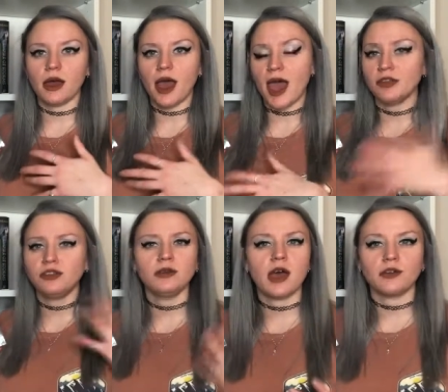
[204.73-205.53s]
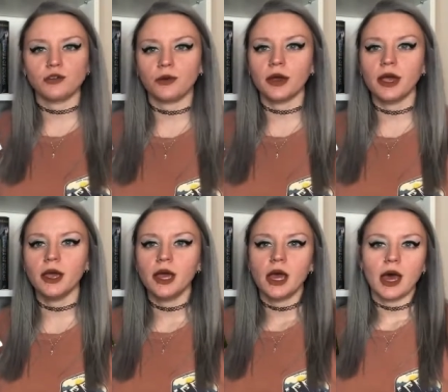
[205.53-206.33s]
add to that story
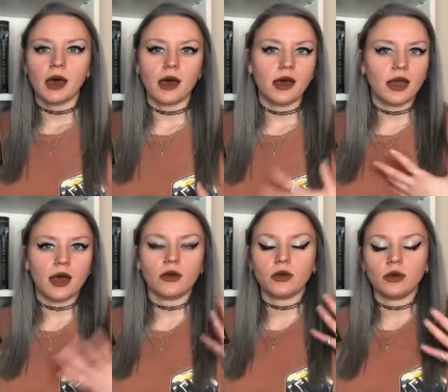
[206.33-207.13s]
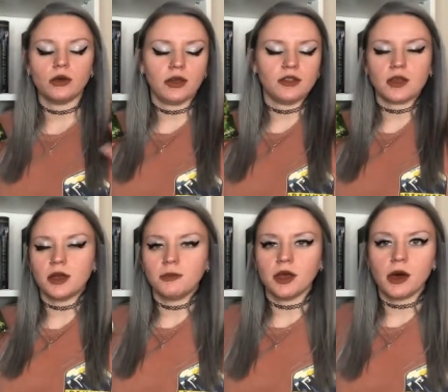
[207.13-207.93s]
it it's going
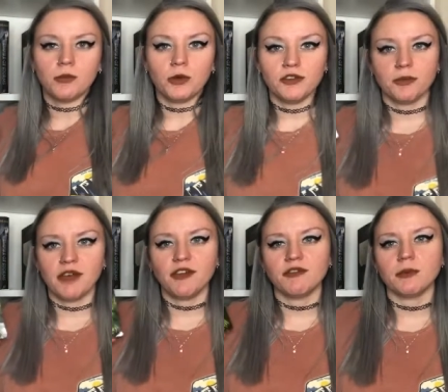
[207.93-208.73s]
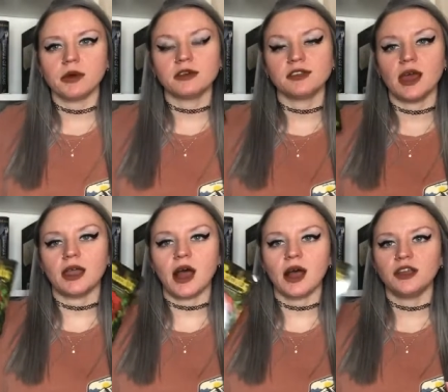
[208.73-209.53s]
to become one of my favorite books and
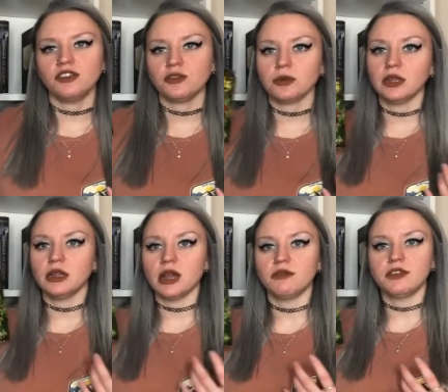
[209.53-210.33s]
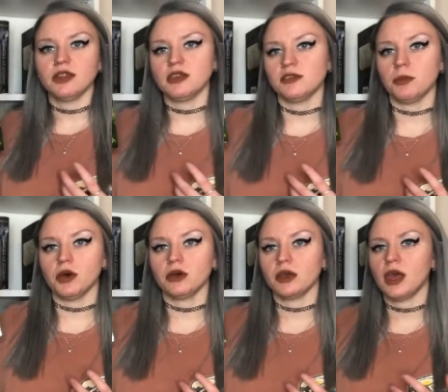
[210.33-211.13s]
I just really loved this
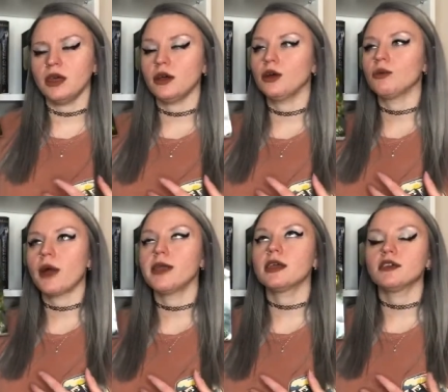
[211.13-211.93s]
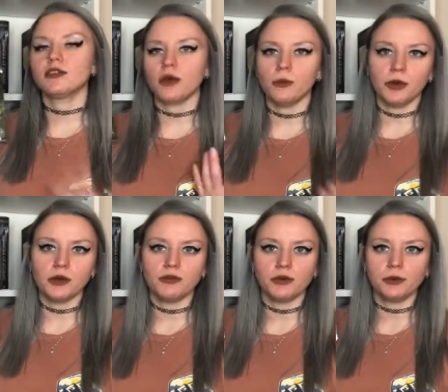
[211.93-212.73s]
book. It, her writing is so
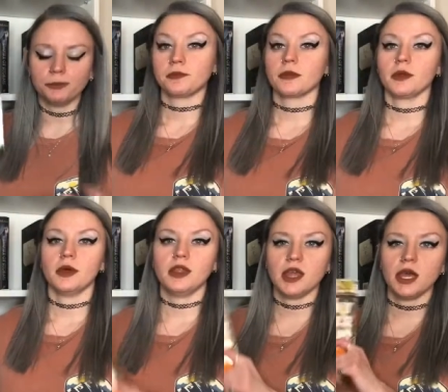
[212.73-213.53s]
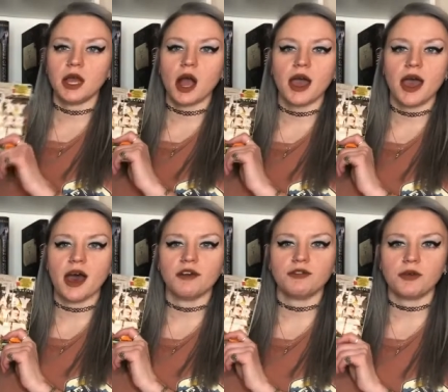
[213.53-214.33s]
beautiful. Then I
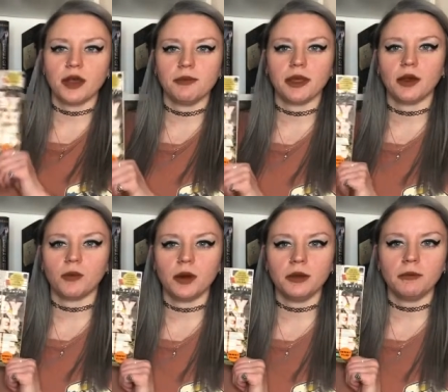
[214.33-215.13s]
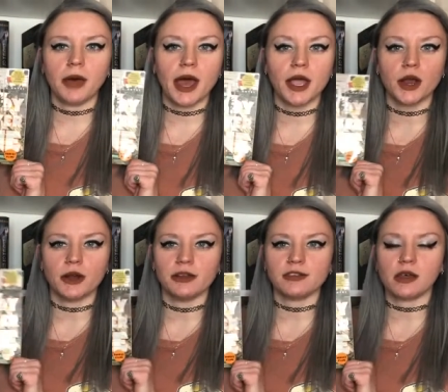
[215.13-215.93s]
have Ready Player One by
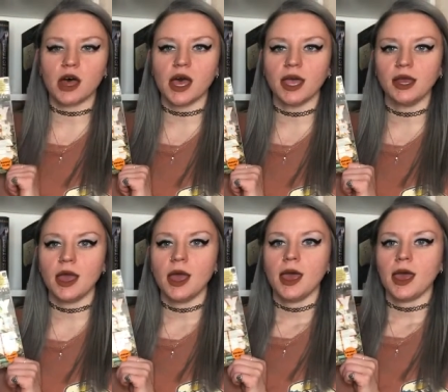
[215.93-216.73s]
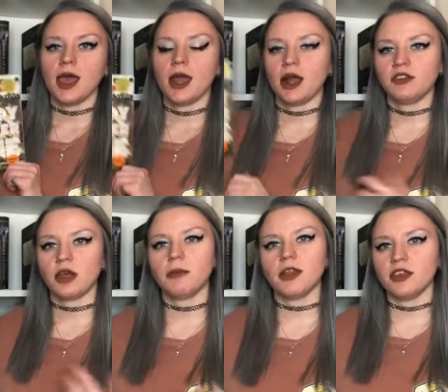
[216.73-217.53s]
Ernest Cline and I
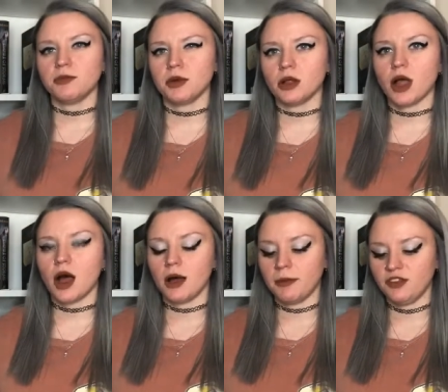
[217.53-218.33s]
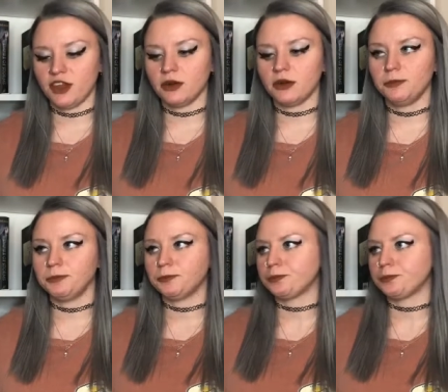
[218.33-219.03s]
talk about this book a lot on my channel